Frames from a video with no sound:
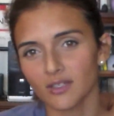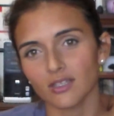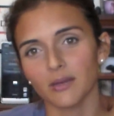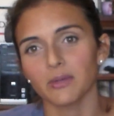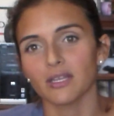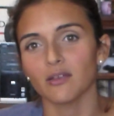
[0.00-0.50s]

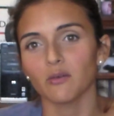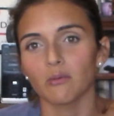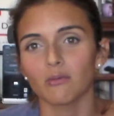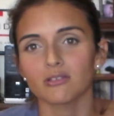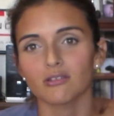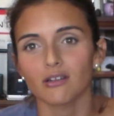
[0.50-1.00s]
Hold on, I need
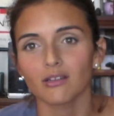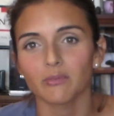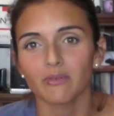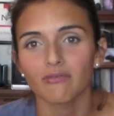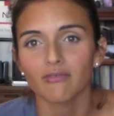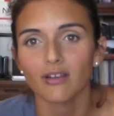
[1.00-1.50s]
one more
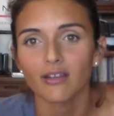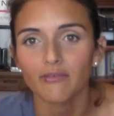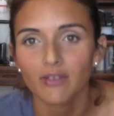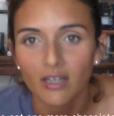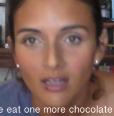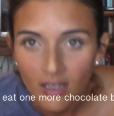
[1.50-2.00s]
chocolate before I
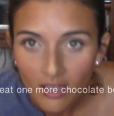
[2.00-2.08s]
even